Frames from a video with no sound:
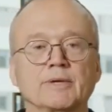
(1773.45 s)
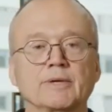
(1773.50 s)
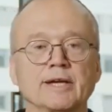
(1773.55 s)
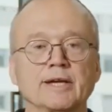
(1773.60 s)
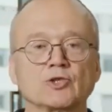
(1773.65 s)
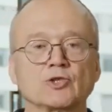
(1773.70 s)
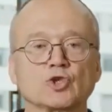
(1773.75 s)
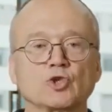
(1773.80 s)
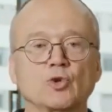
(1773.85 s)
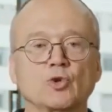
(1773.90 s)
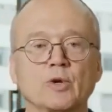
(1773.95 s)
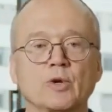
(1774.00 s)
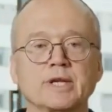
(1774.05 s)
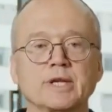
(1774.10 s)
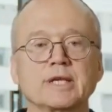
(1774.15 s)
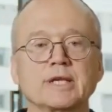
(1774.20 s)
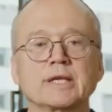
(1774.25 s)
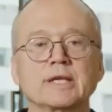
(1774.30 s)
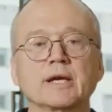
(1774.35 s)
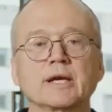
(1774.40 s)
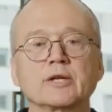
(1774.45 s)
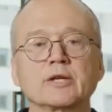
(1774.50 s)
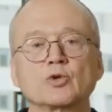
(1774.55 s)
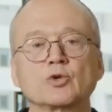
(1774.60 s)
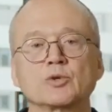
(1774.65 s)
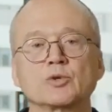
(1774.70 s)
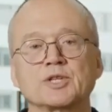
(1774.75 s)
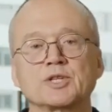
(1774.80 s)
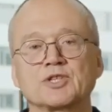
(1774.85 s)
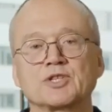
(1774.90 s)
as shown here,
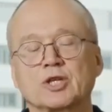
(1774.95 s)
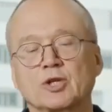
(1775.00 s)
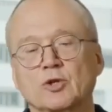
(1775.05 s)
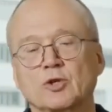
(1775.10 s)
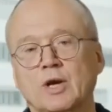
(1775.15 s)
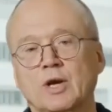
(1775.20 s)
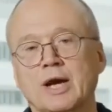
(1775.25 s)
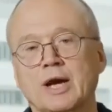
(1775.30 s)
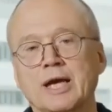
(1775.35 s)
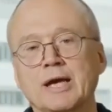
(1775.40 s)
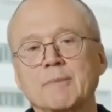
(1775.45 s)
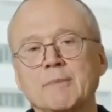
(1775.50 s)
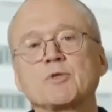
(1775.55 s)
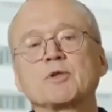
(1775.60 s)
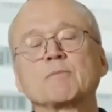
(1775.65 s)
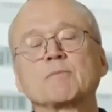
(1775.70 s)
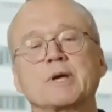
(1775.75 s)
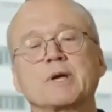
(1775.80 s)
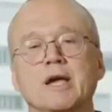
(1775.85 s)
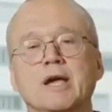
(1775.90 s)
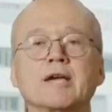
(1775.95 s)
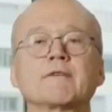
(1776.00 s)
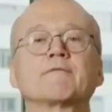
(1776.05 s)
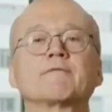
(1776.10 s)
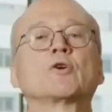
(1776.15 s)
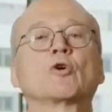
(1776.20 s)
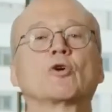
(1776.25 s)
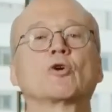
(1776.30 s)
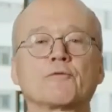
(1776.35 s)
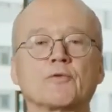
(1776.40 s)
to describe the
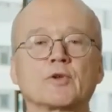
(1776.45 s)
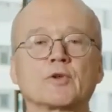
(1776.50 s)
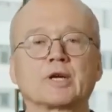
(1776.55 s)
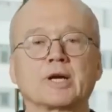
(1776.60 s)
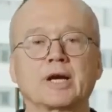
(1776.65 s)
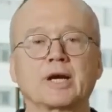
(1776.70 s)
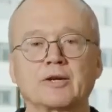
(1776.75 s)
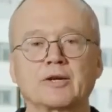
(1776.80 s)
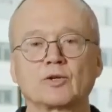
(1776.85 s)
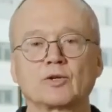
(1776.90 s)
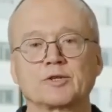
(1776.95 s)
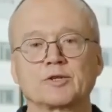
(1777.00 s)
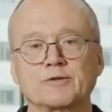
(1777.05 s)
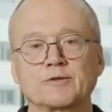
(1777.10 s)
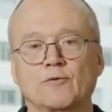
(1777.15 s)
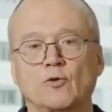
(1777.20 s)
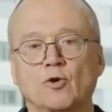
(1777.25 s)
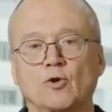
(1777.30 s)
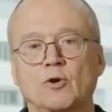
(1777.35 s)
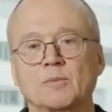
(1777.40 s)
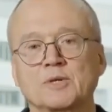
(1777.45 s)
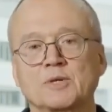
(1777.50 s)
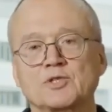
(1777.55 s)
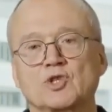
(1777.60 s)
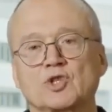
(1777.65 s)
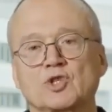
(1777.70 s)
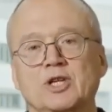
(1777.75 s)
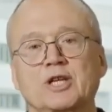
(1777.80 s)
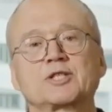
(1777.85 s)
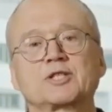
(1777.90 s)
behavior of the current transformers
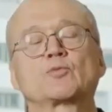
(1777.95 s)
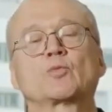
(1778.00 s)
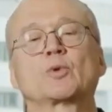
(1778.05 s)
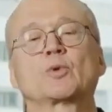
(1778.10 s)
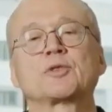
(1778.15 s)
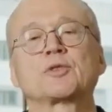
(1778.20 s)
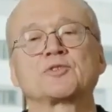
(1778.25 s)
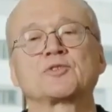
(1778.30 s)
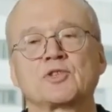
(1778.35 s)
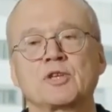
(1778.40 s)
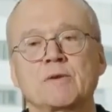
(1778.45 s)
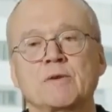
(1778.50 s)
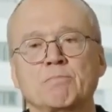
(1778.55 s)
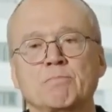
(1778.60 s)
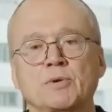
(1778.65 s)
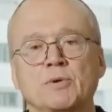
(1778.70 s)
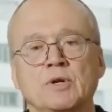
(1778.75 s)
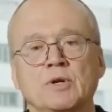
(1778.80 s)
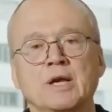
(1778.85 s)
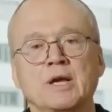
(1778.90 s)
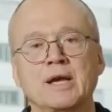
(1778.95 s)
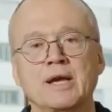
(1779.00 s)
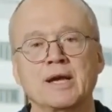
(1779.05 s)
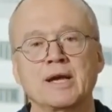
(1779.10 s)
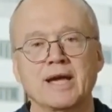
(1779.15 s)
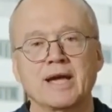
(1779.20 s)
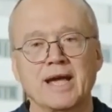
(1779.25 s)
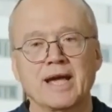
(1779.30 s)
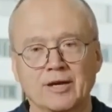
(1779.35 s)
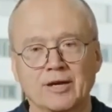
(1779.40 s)
just with a simple
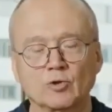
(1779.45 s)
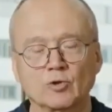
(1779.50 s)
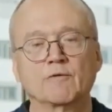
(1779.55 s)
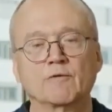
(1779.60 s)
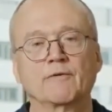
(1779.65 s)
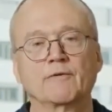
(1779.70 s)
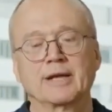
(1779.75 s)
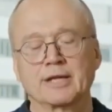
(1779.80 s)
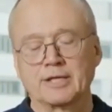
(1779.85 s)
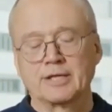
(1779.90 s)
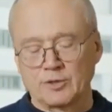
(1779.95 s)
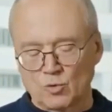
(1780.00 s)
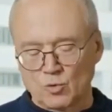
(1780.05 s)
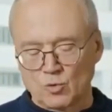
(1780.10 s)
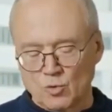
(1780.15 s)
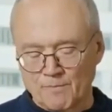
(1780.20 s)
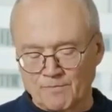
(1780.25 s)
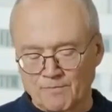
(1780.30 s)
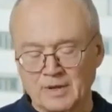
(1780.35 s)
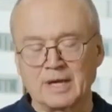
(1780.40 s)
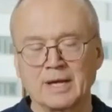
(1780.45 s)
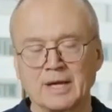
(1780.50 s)
error value.